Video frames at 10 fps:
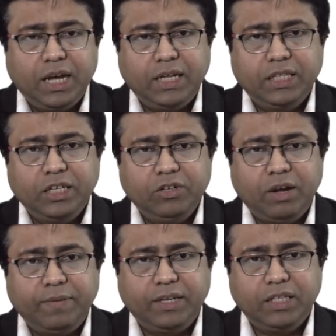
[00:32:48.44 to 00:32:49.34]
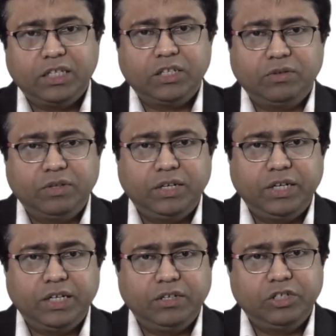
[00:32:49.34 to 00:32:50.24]
and then you have another sets of the
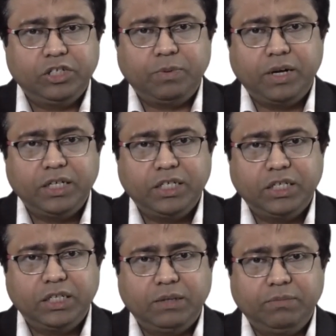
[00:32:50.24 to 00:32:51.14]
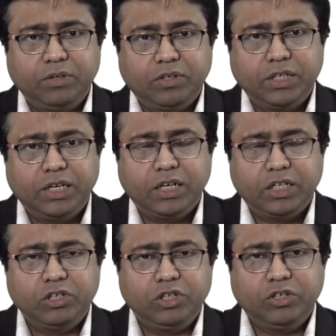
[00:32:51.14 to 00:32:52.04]
data and just partition them because they are
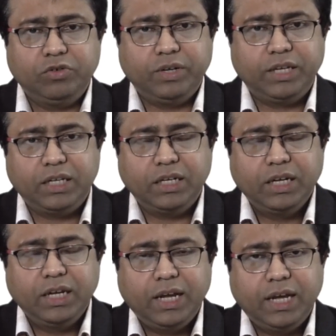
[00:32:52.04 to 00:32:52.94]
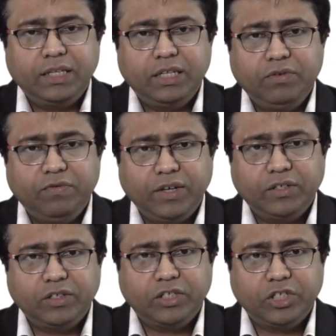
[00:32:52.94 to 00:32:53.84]
actually together, and then you
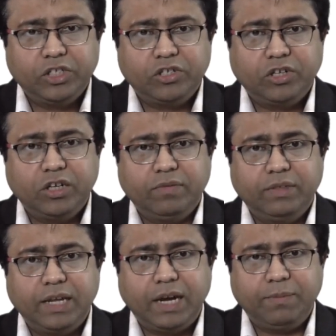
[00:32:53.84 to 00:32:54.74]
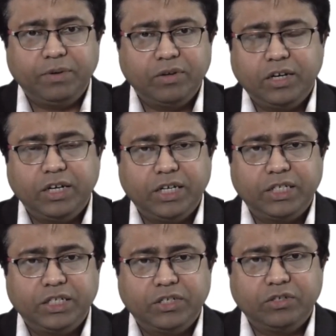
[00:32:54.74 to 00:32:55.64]
find the centroid of that particular data
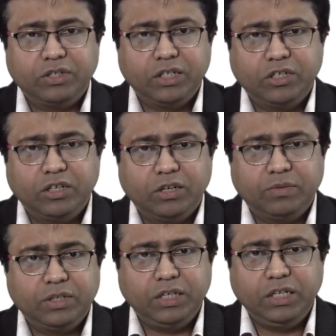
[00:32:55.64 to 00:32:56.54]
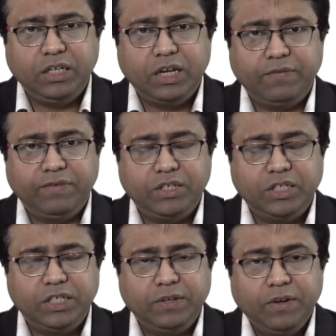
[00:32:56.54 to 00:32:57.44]
set, so centroid of, say, E, F, and
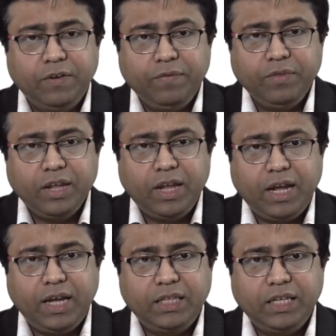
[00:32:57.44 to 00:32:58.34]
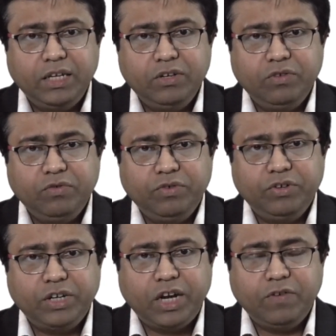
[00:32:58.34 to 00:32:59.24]
G, and then we
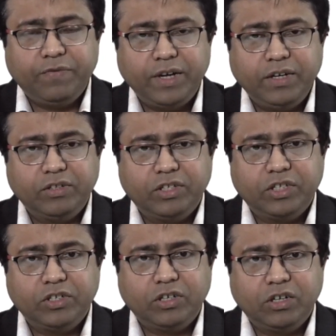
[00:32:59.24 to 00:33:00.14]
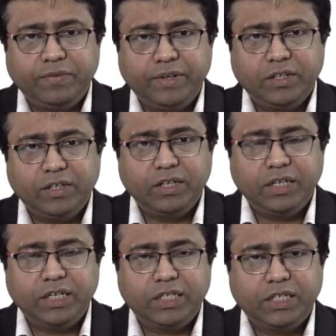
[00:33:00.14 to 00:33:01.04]
try to find out the centroid of another
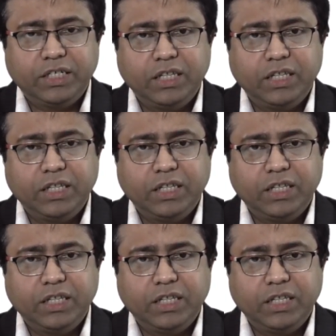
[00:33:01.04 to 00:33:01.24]
data sets,